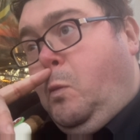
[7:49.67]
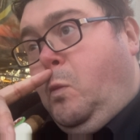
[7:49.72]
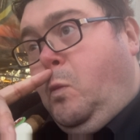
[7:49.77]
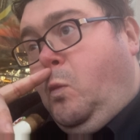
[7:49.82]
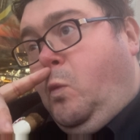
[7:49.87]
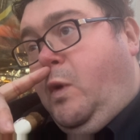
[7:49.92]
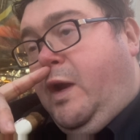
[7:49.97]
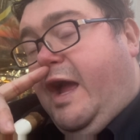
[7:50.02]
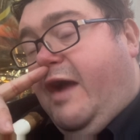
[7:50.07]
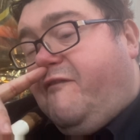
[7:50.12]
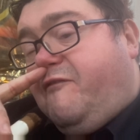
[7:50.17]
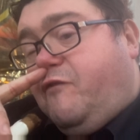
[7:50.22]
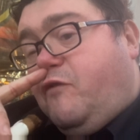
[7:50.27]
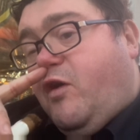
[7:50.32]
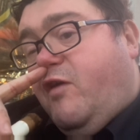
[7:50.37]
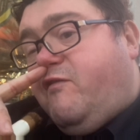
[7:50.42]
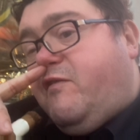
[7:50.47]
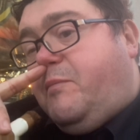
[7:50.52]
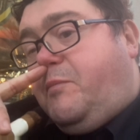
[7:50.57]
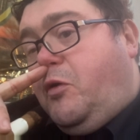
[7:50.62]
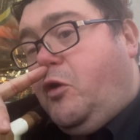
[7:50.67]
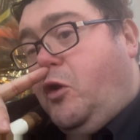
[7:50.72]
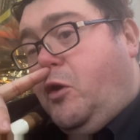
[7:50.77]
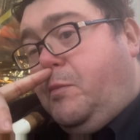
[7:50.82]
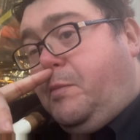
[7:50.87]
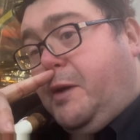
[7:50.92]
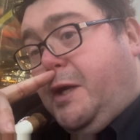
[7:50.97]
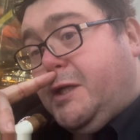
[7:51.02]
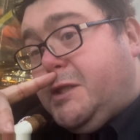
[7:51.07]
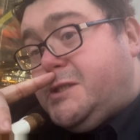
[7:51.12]
We have to have a
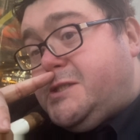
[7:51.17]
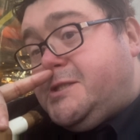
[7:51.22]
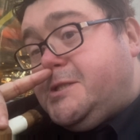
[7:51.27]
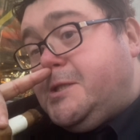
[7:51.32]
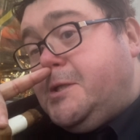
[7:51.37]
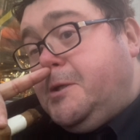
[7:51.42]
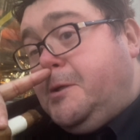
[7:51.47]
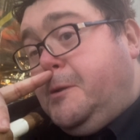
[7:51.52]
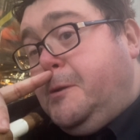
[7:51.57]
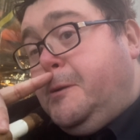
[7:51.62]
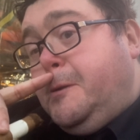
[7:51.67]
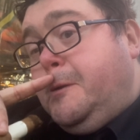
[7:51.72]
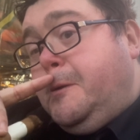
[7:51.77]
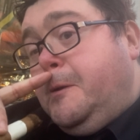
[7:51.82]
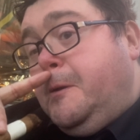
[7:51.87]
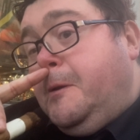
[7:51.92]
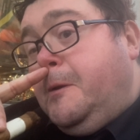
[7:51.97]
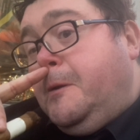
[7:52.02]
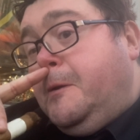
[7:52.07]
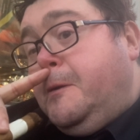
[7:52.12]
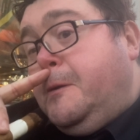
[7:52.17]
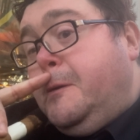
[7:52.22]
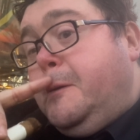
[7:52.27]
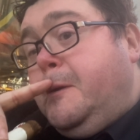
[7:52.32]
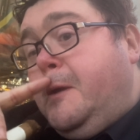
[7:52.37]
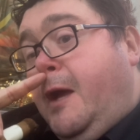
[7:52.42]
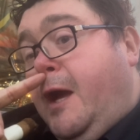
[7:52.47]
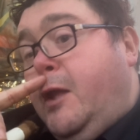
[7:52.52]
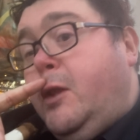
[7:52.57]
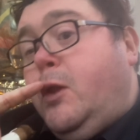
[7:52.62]
purpose.
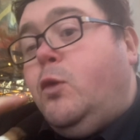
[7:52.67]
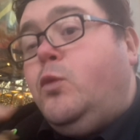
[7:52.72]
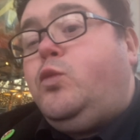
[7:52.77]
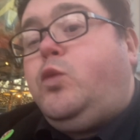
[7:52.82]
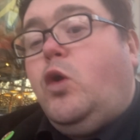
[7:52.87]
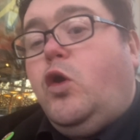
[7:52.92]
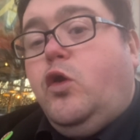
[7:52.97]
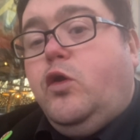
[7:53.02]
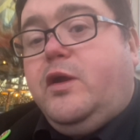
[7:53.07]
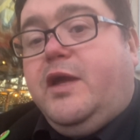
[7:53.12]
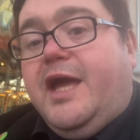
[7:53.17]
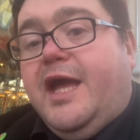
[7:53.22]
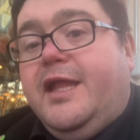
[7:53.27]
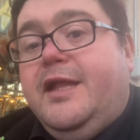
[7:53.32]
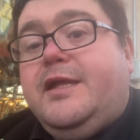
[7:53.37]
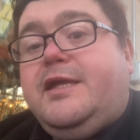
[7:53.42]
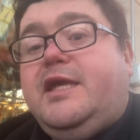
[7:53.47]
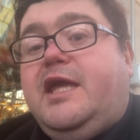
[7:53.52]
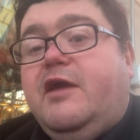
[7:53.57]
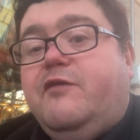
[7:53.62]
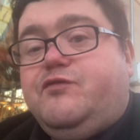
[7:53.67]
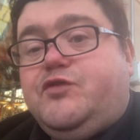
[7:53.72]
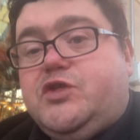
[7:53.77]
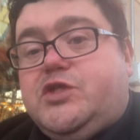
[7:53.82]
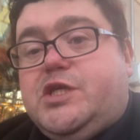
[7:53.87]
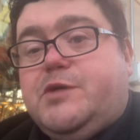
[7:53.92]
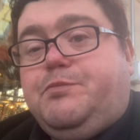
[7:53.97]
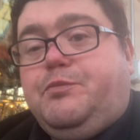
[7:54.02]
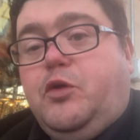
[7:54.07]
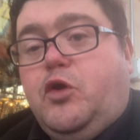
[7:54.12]
And working gives
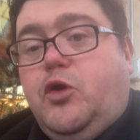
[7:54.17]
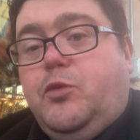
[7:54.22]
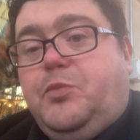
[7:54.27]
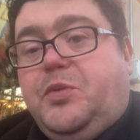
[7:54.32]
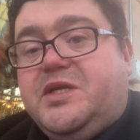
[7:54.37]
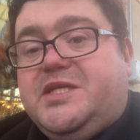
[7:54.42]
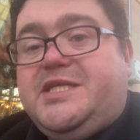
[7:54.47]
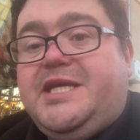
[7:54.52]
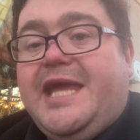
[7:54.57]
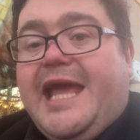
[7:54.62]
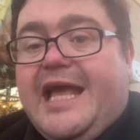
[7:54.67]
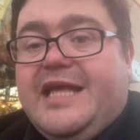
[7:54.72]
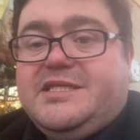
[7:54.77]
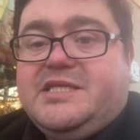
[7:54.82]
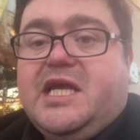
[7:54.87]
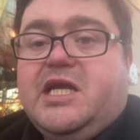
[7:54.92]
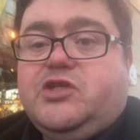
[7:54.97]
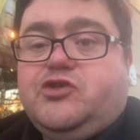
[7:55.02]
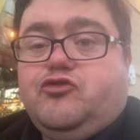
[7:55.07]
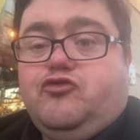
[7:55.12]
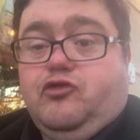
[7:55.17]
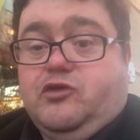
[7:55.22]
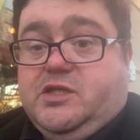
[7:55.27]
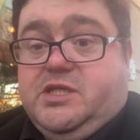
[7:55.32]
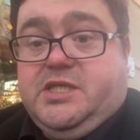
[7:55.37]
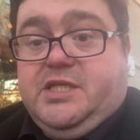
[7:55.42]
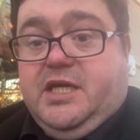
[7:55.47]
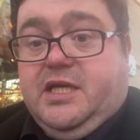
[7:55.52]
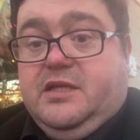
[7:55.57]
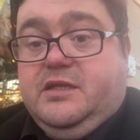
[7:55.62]
us a purpose. Yes, as
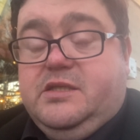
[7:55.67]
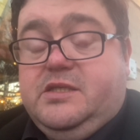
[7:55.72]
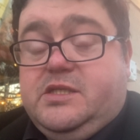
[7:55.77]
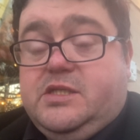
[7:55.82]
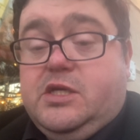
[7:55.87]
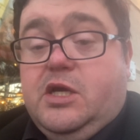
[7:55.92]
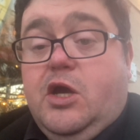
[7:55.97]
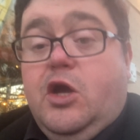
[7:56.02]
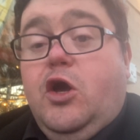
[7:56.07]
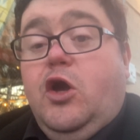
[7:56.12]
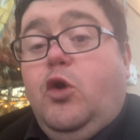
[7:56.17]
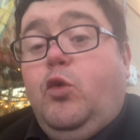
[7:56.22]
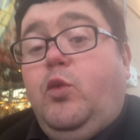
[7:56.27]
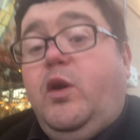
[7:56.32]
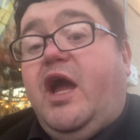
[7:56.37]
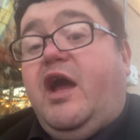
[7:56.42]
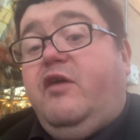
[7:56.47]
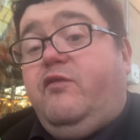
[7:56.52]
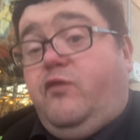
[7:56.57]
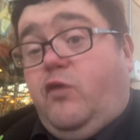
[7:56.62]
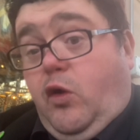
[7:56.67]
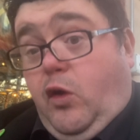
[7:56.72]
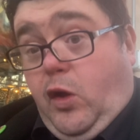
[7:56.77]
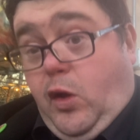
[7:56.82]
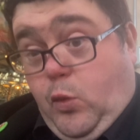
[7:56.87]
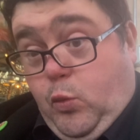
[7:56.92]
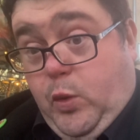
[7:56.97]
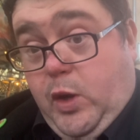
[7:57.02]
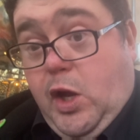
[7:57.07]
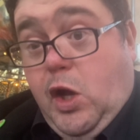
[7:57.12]
Christians, we
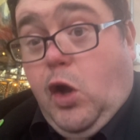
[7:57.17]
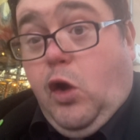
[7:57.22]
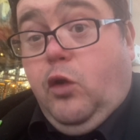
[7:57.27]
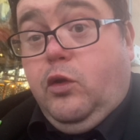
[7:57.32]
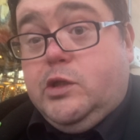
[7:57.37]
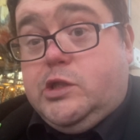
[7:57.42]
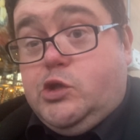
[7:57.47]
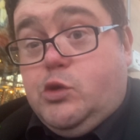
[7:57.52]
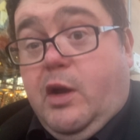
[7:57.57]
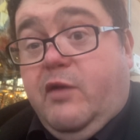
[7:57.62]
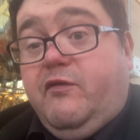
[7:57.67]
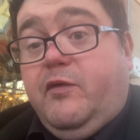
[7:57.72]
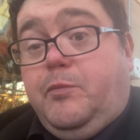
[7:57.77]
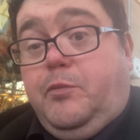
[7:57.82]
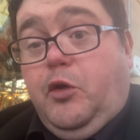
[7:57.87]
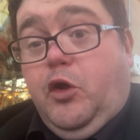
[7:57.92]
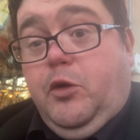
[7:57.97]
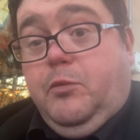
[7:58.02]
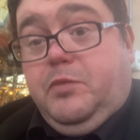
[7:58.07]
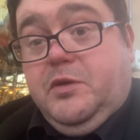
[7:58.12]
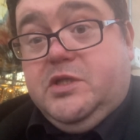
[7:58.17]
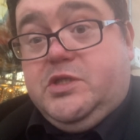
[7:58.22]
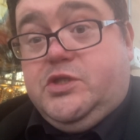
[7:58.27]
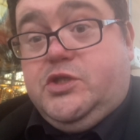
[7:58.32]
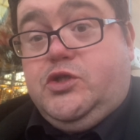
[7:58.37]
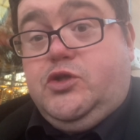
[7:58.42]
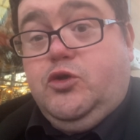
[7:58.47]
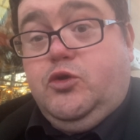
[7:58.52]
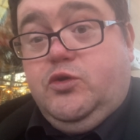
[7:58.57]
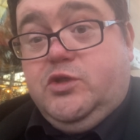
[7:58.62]
also have a purpose
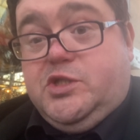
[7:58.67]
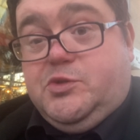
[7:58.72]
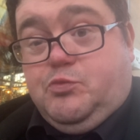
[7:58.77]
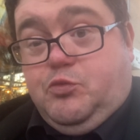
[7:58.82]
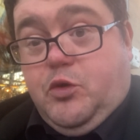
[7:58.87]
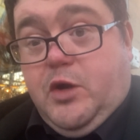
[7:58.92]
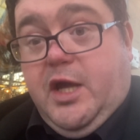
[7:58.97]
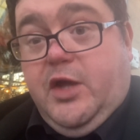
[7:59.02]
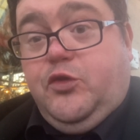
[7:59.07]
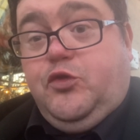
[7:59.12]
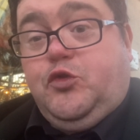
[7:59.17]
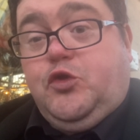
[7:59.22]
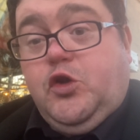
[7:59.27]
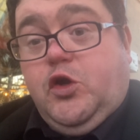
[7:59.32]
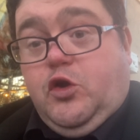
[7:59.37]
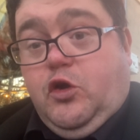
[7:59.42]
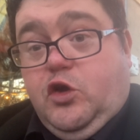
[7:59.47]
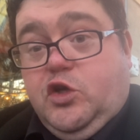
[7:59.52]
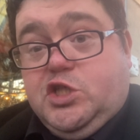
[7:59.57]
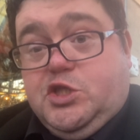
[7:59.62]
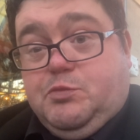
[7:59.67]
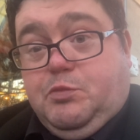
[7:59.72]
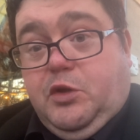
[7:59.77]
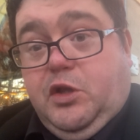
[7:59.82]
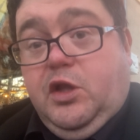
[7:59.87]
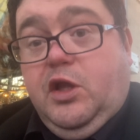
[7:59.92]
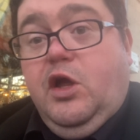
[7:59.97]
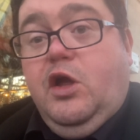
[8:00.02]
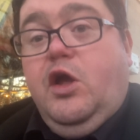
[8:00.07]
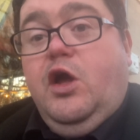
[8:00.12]
to spread the
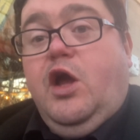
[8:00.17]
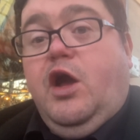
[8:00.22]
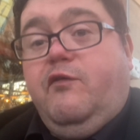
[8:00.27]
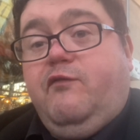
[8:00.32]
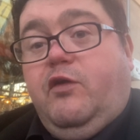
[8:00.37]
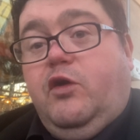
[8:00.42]
gospel of